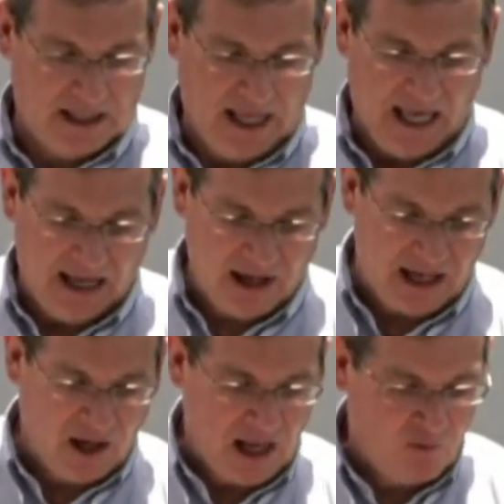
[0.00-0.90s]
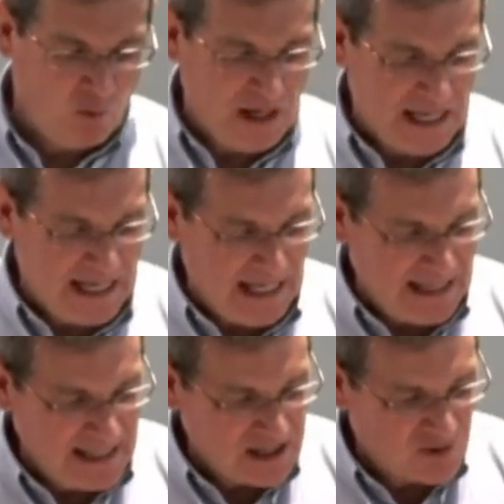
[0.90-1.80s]
And, and, and we, in
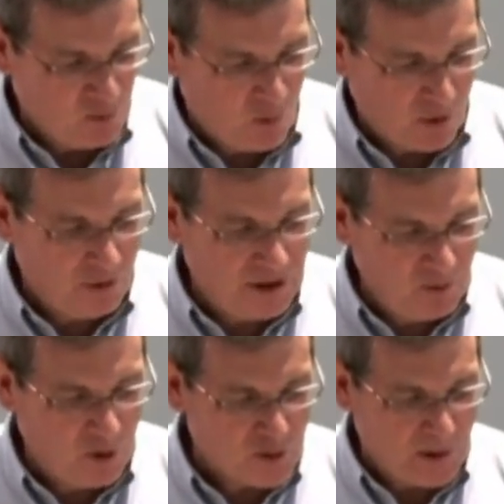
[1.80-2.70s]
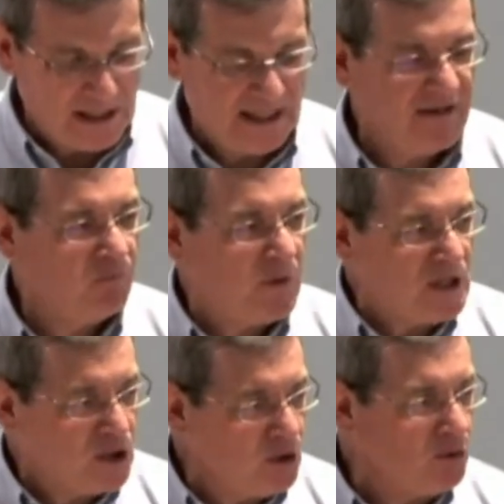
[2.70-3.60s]
this world in which we live, we
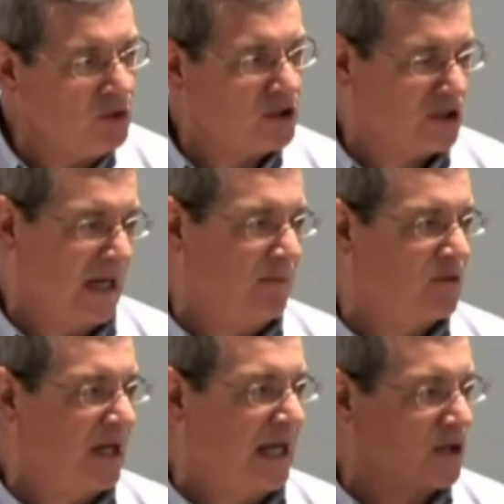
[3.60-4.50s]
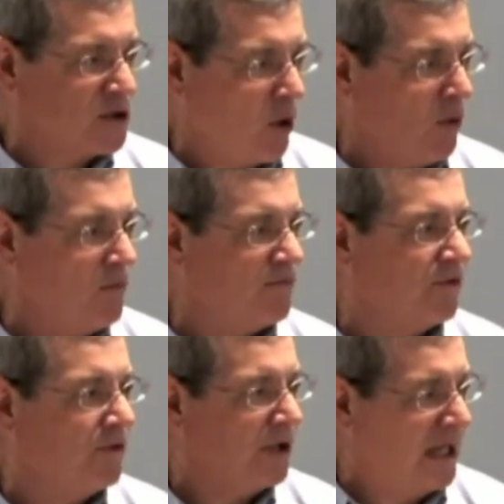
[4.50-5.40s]
do the same things
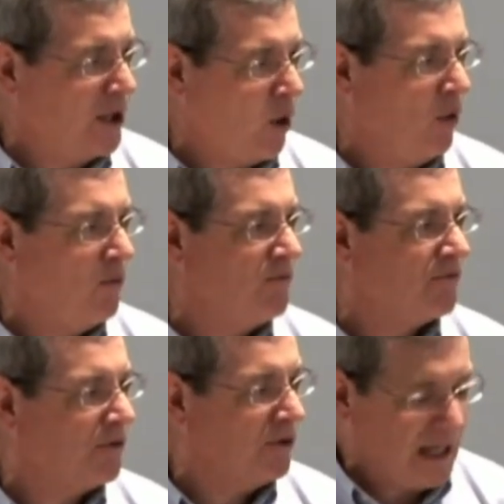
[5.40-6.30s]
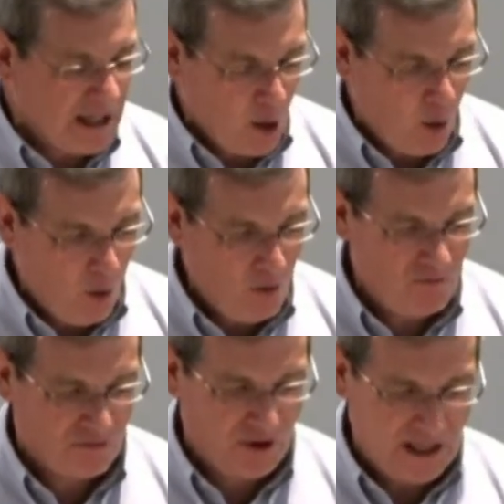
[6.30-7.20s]
over and over and
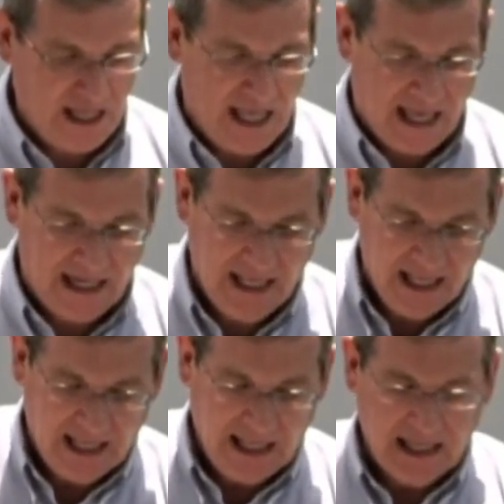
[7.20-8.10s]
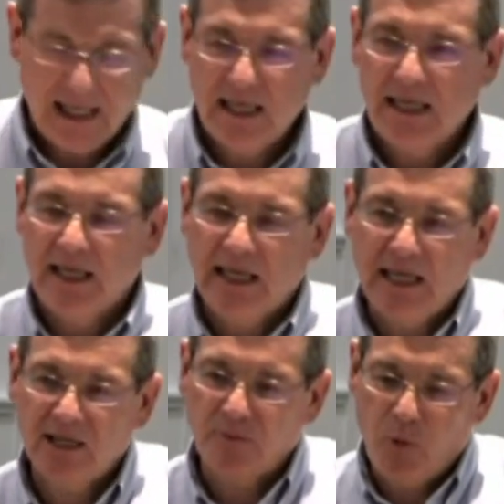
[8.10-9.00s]
over again.
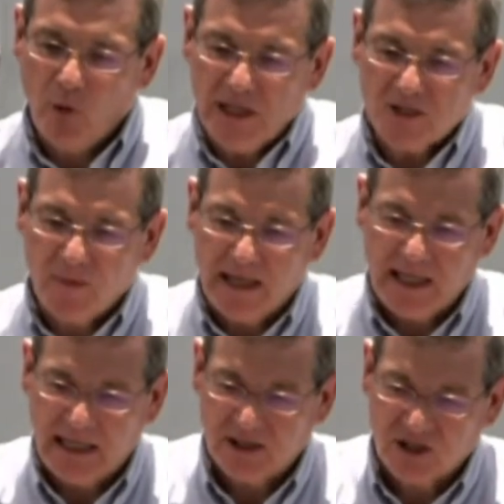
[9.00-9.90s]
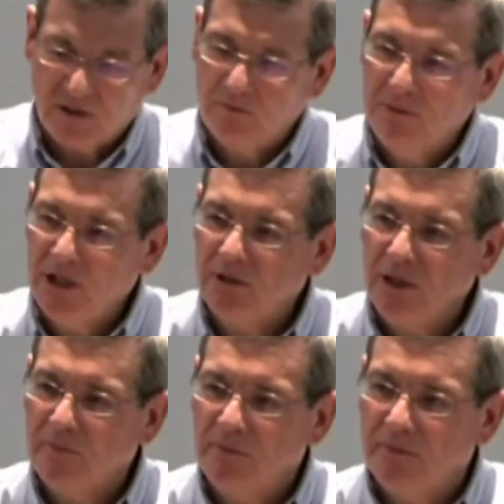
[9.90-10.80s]
And the point he's making is that
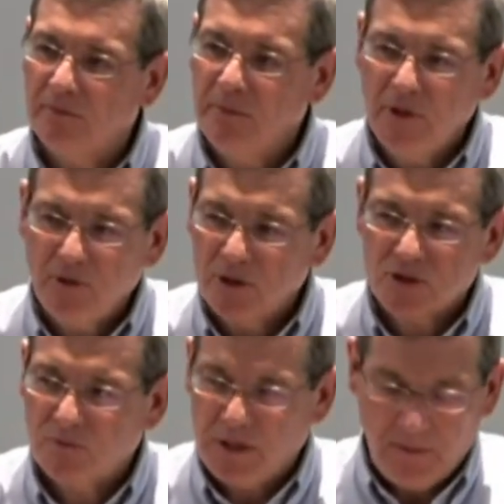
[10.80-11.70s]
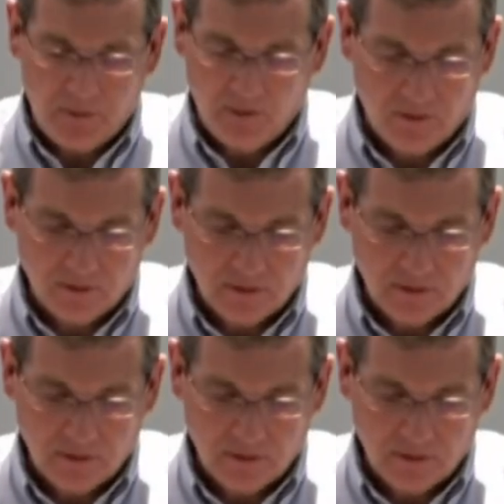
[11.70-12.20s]
million, millions of people